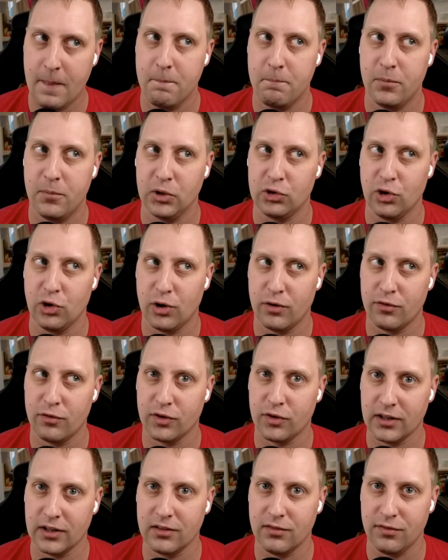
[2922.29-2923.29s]
But don't ever
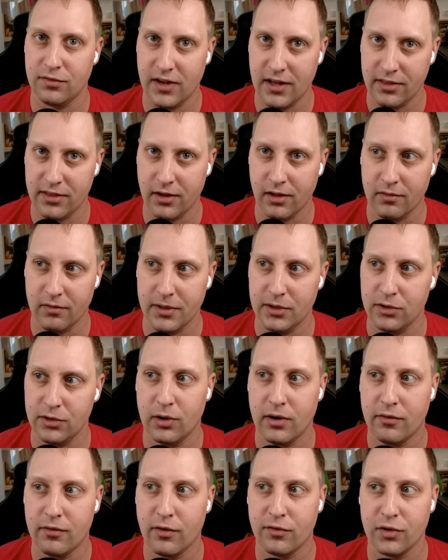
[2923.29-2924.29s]
forget the faith element. Don't
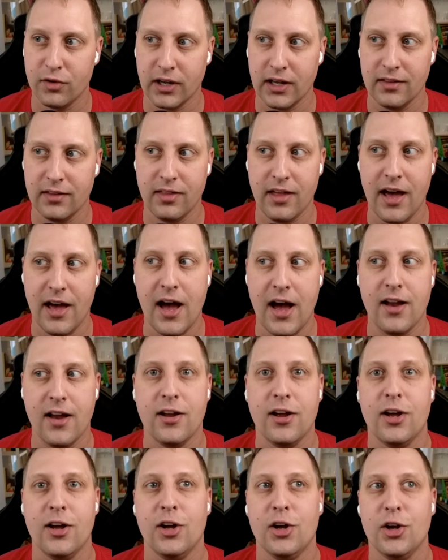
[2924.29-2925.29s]
ever forget that
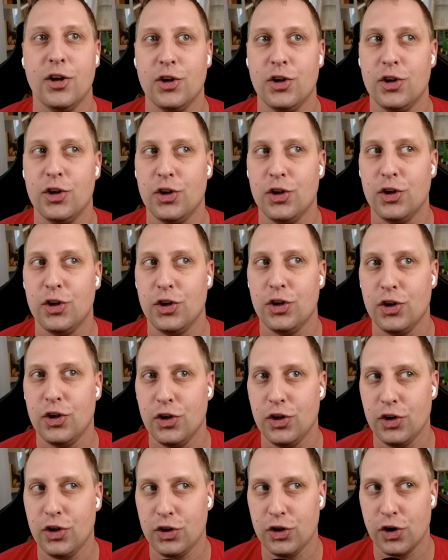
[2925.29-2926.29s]

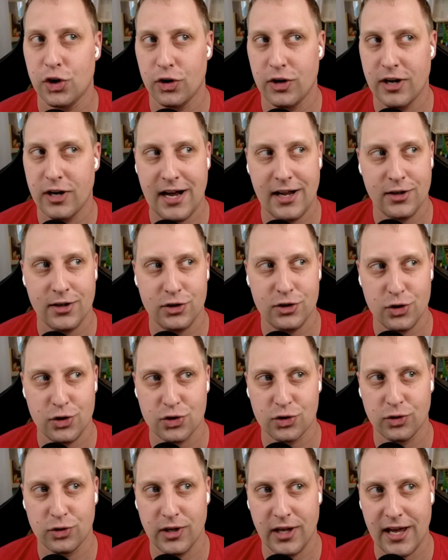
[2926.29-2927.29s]
you're not
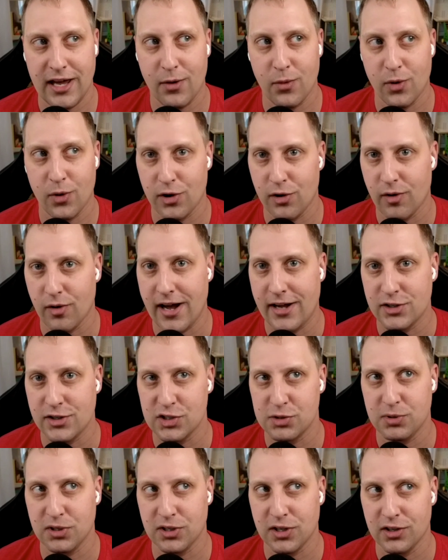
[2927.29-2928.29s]
usually at where you're at
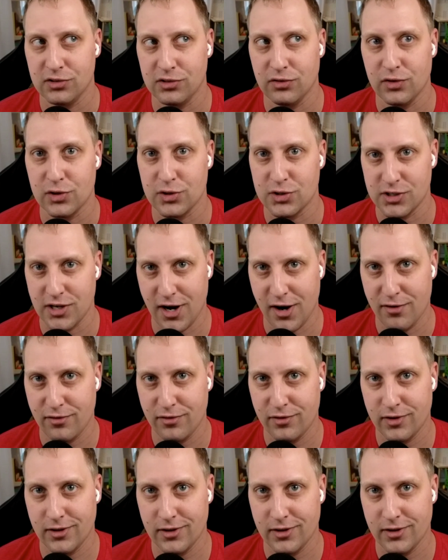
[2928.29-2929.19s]
just because of yourself.